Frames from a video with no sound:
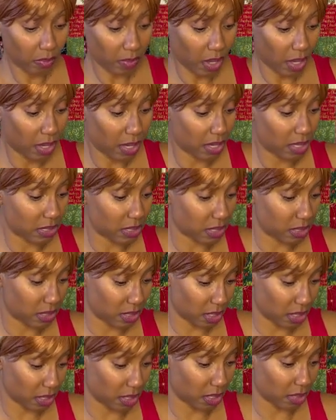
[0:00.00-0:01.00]
and this is gonna,
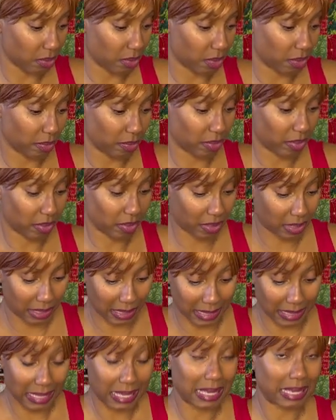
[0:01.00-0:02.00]

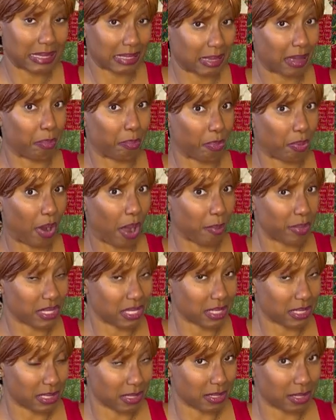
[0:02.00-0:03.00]
I promise this
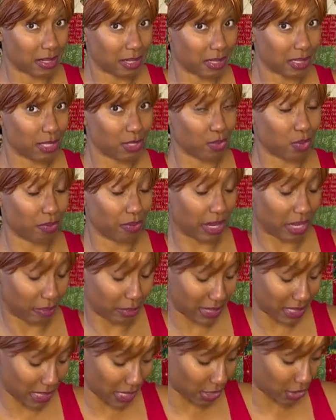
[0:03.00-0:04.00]
is gonna lead to a
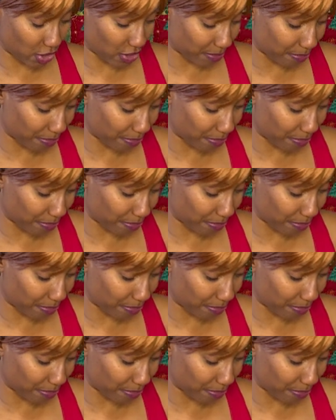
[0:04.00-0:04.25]
recommendation